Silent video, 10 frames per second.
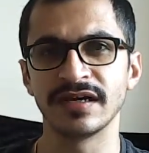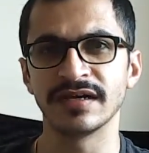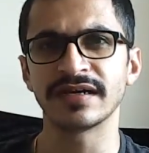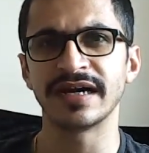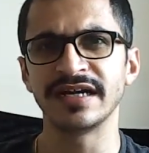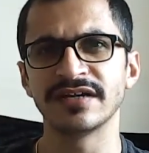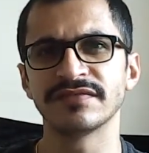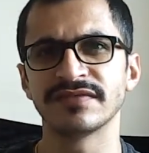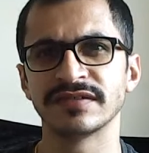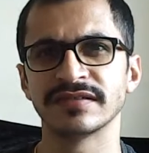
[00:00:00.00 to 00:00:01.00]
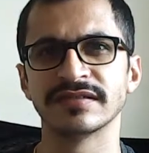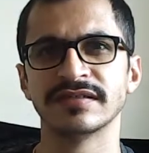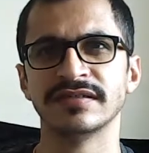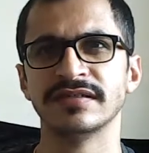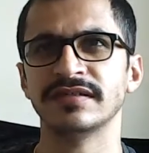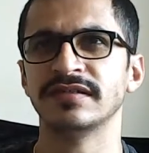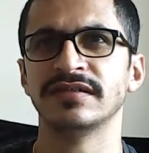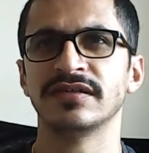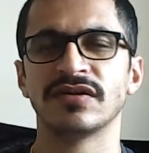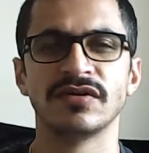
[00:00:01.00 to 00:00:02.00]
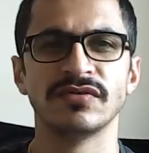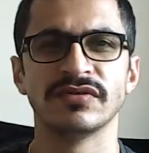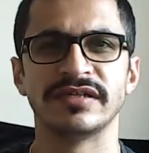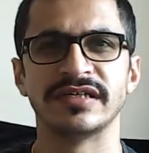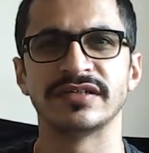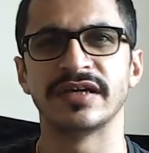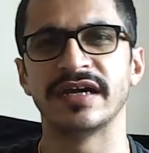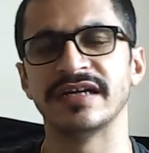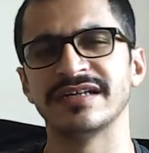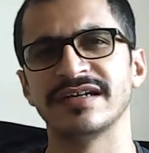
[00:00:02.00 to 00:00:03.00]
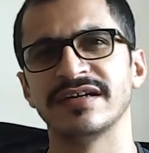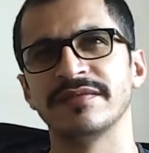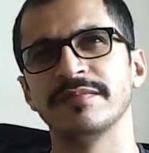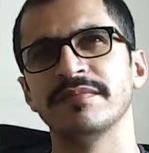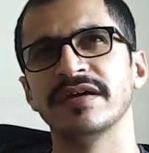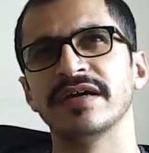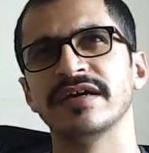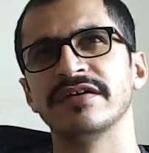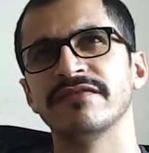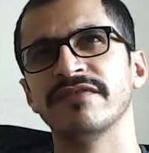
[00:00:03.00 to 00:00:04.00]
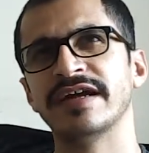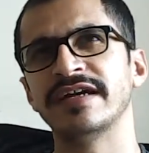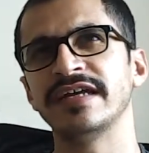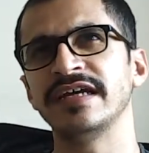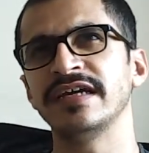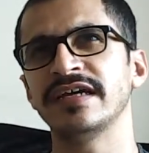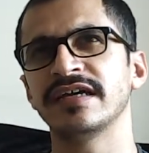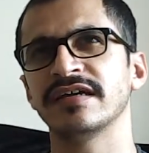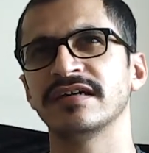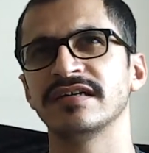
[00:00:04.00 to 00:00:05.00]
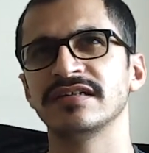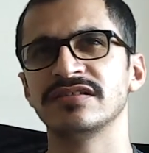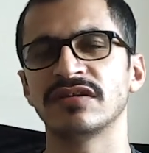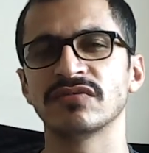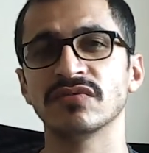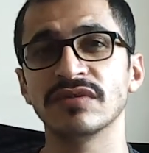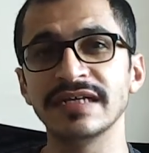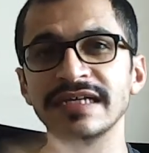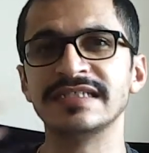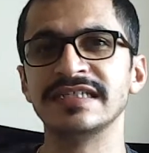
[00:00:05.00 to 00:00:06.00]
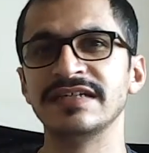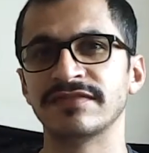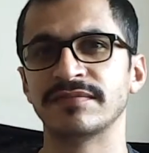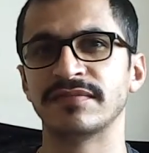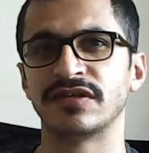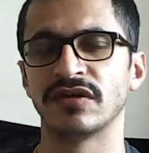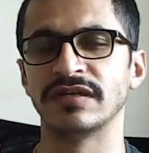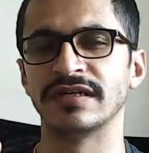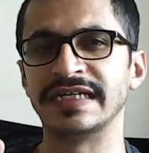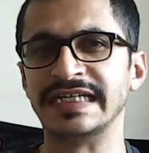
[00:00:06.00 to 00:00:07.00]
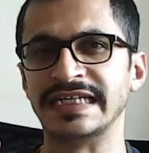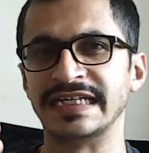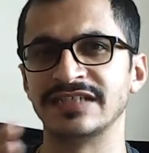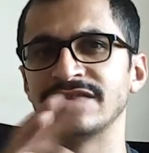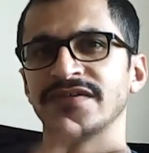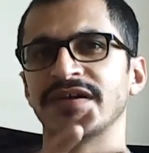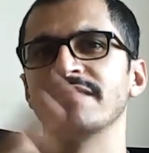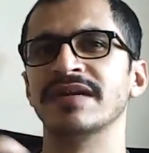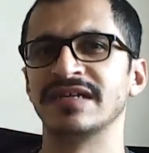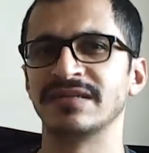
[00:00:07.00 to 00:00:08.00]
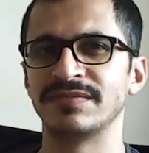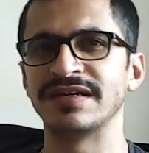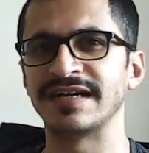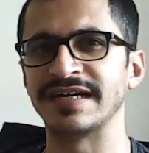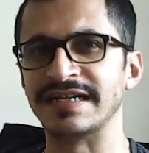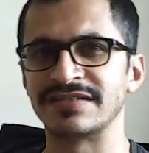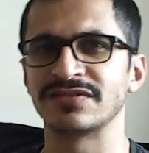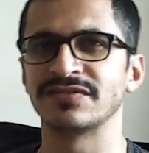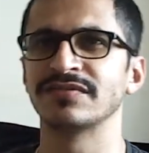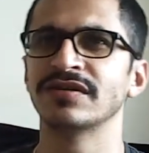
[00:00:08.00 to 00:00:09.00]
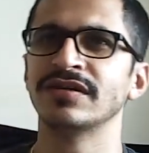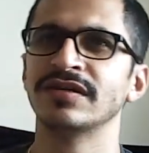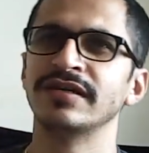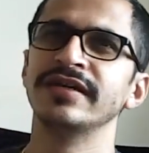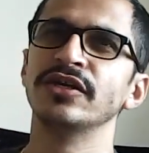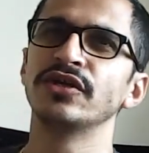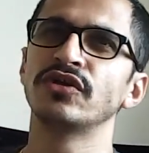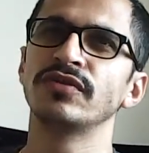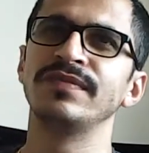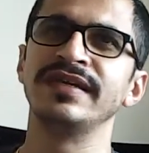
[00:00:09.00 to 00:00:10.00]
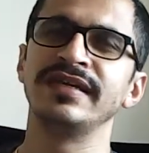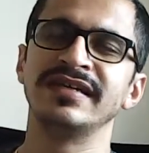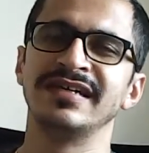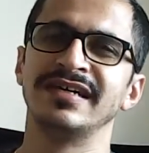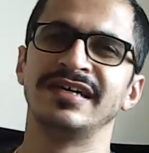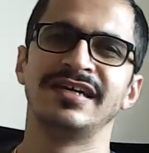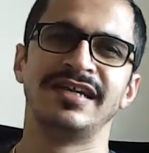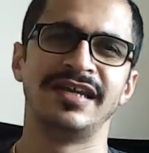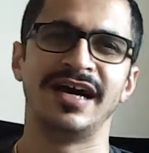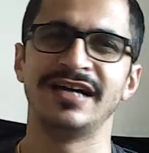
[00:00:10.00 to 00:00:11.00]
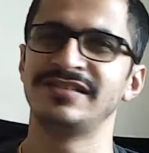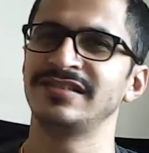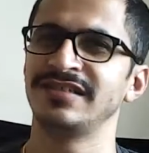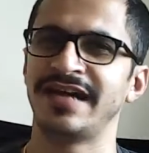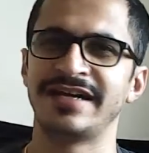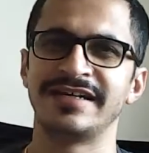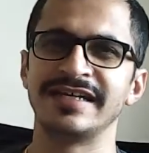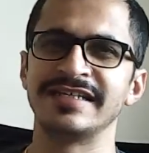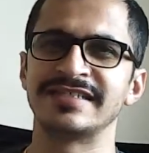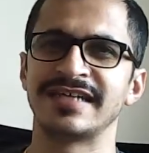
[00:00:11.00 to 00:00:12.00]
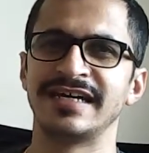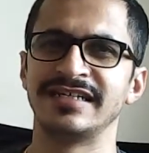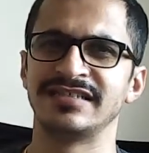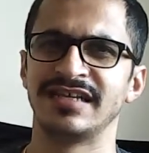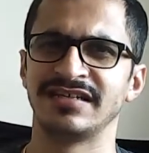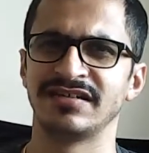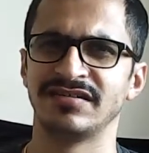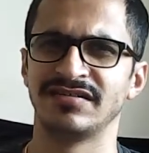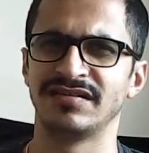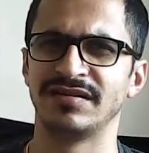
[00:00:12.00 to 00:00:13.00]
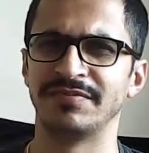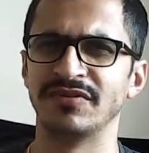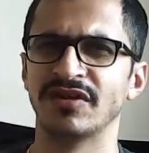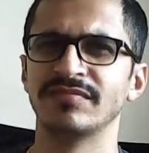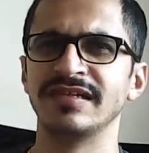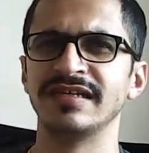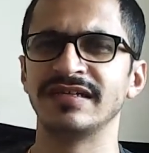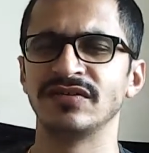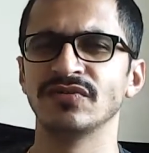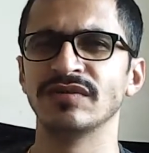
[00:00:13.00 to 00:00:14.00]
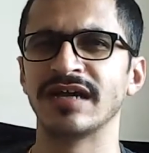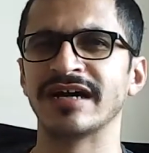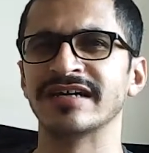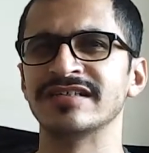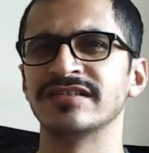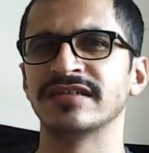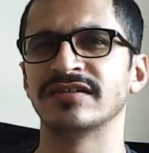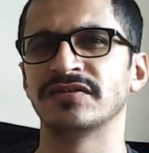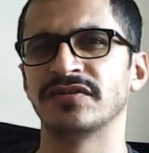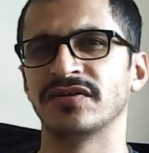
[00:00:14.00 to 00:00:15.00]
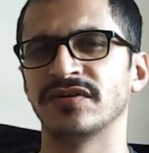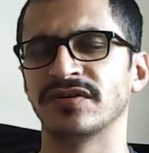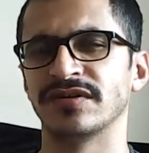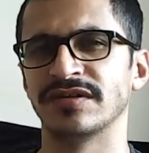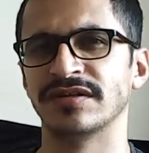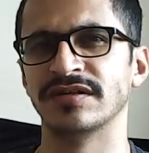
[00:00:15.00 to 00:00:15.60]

kind of a clue there. And vanity is not only seen from a taller TNH, you have to have multiple traits. So it could be larger handwriting size, like abnormally too large, or